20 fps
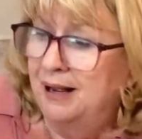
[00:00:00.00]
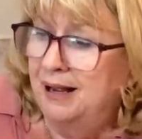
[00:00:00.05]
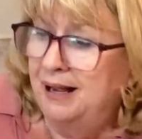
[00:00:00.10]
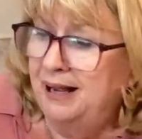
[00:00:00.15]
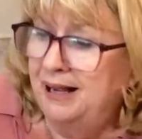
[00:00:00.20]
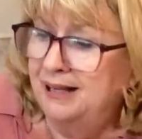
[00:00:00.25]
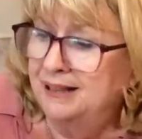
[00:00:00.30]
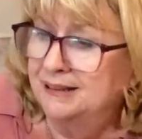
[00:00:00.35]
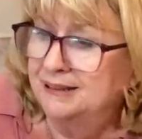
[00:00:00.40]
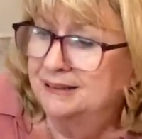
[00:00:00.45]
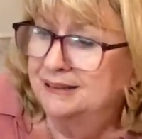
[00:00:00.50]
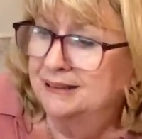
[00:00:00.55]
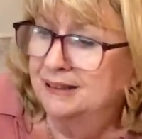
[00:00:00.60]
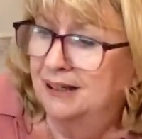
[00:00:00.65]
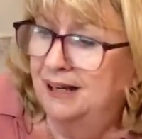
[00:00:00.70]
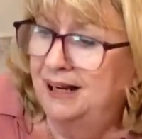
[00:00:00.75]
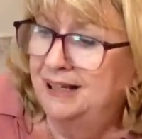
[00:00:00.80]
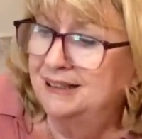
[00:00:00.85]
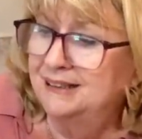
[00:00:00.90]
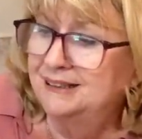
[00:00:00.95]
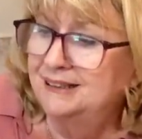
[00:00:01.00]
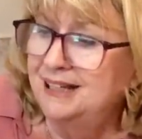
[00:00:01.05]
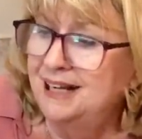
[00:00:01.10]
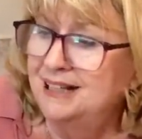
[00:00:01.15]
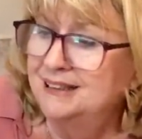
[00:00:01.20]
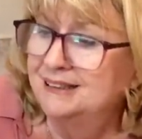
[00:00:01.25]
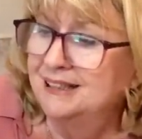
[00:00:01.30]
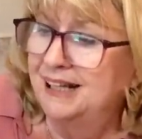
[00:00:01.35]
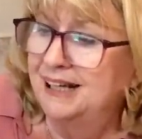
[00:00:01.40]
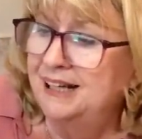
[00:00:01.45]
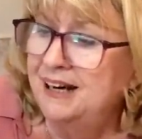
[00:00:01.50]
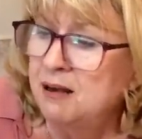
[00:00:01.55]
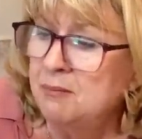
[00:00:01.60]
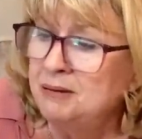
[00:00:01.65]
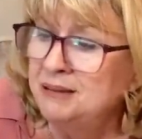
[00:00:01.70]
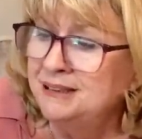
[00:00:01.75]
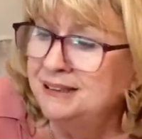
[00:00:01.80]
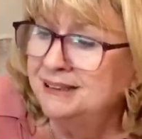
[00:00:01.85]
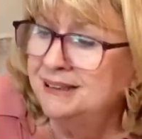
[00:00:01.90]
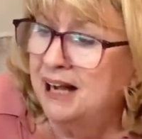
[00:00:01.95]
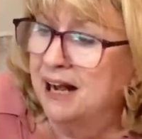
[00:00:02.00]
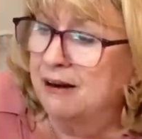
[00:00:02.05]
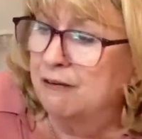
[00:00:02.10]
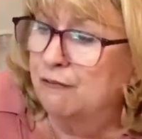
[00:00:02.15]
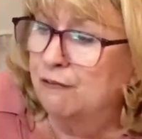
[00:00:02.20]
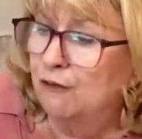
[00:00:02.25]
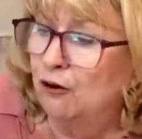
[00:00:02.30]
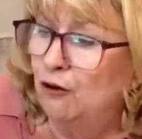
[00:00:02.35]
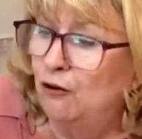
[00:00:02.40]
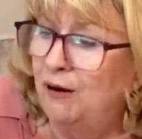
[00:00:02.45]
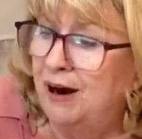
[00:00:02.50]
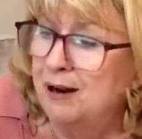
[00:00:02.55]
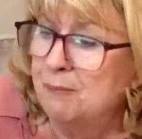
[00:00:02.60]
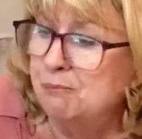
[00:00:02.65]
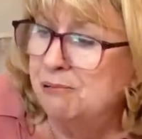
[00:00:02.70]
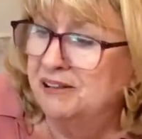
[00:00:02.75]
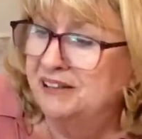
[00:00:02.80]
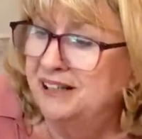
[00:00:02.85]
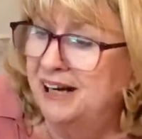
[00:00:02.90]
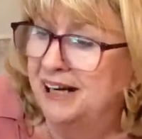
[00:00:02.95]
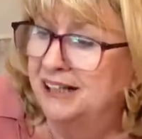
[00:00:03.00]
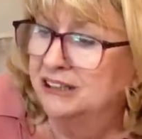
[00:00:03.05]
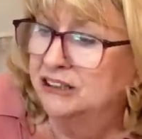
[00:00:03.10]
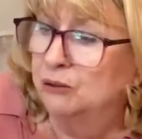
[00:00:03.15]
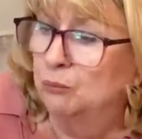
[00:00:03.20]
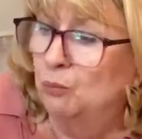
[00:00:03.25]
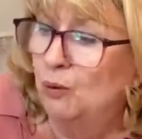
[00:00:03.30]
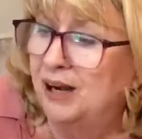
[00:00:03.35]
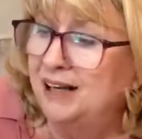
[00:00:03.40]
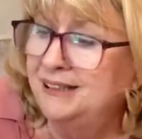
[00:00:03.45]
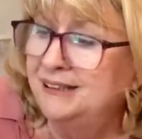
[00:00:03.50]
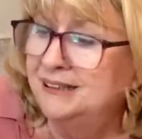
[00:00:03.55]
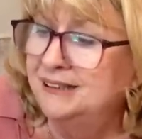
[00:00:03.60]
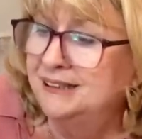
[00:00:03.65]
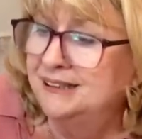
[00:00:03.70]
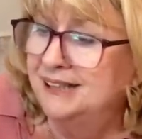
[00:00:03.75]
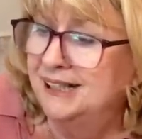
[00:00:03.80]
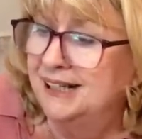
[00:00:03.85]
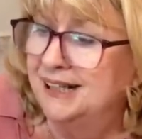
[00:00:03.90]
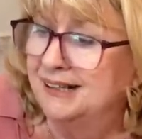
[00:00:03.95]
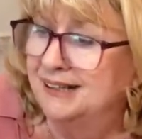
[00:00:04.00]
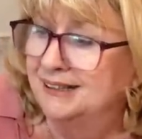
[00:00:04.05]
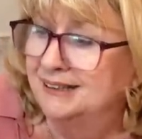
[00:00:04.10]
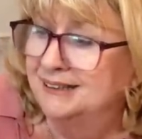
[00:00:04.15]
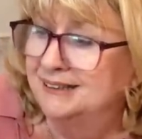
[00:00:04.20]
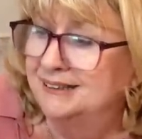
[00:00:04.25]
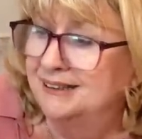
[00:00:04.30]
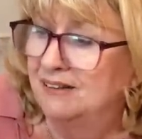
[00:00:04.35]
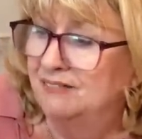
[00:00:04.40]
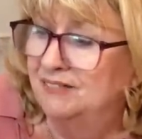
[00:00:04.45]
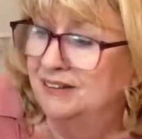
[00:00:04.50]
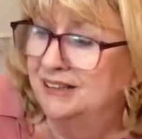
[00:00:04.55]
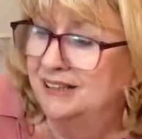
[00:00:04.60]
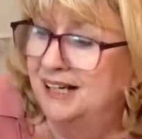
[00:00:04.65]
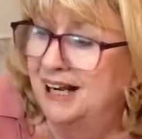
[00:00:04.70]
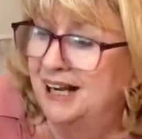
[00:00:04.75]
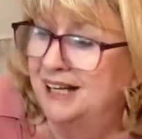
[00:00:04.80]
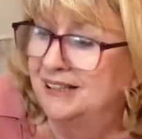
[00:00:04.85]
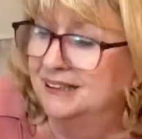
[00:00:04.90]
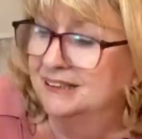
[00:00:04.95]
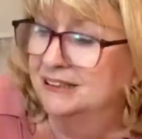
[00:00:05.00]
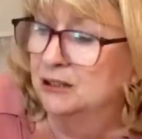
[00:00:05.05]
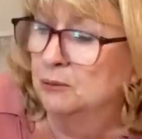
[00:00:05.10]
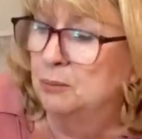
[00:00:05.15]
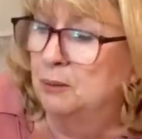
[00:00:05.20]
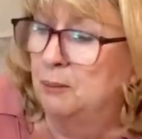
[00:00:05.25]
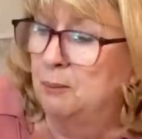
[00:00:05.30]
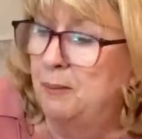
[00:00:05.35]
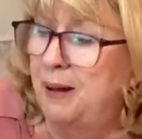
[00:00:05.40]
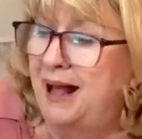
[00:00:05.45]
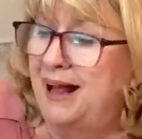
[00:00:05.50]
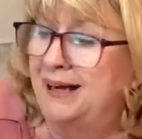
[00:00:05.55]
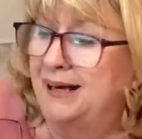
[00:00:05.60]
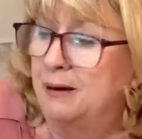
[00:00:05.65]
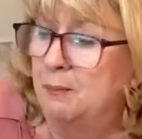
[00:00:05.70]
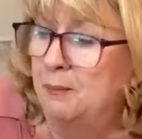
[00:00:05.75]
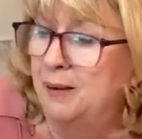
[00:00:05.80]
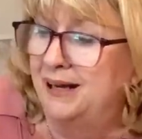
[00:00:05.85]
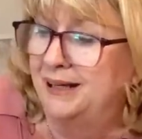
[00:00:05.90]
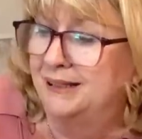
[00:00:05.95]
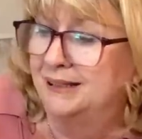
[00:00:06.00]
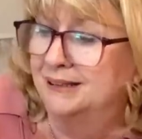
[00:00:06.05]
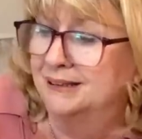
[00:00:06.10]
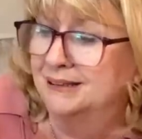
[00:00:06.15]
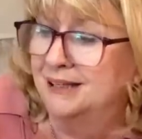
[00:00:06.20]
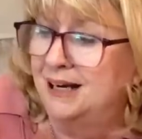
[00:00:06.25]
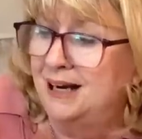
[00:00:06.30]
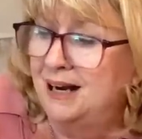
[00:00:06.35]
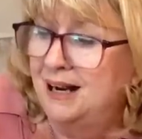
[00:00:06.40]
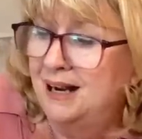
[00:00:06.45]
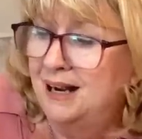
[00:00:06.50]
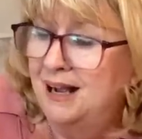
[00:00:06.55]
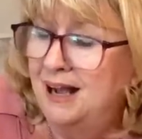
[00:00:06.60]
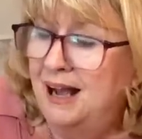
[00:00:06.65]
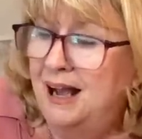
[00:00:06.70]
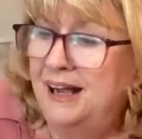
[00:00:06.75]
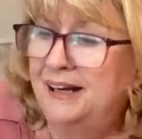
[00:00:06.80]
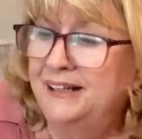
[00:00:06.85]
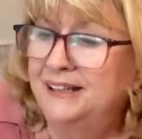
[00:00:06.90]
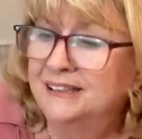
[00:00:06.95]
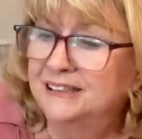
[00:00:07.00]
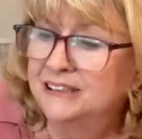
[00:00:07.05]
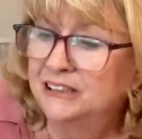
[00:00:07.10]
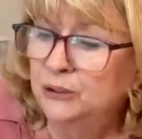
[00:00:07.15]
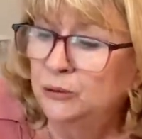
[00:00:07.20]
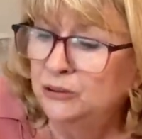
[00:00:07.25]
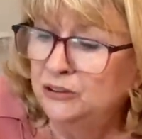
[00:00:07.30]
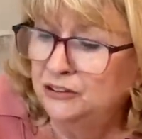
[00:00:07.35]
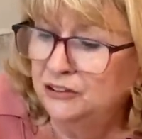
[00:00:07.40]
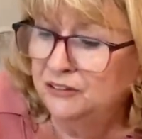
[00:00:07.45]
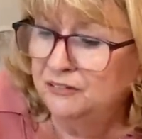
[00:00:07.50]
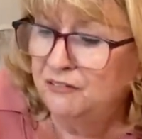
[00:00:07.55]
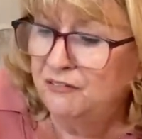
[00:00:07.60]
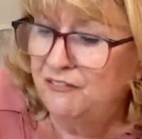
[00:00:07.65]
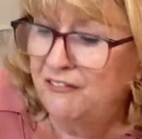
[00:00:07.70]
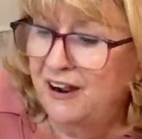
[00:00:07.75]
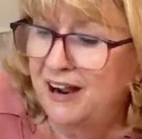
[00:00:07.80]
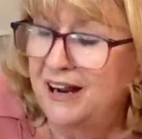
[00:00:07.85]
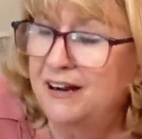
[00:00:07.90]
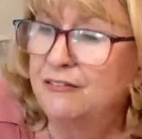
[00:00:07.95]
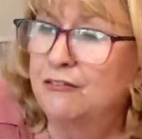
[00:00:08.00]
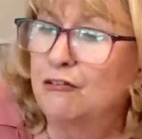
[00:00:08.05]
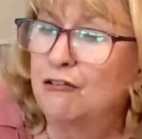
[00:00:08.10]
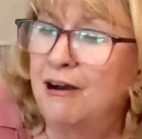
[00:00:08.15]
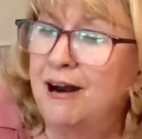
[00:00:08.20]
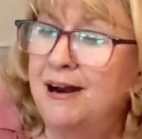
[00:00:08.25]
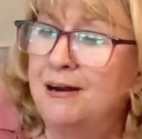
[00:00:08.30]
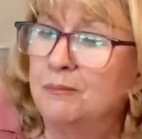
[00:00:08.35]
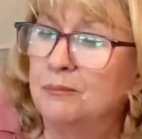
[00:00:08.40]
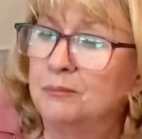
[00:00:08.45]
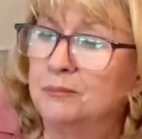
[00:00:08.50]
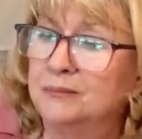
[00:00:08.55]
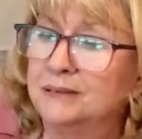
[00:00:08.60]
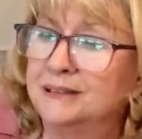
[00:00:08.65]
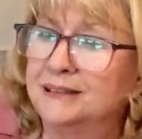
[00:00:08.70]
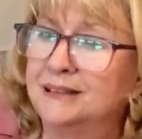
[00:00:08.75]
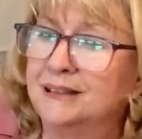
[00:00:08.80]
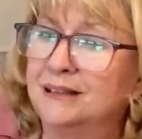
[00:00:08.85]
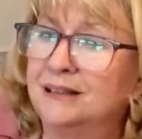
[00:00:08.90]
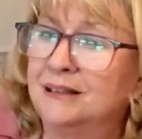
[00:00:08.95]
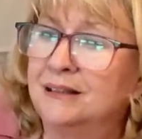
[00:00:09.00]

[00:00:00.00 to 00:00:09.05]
It says enamel safe, fluoride protection, whiter teeth in 7 days, double mint, and it's 205 grams.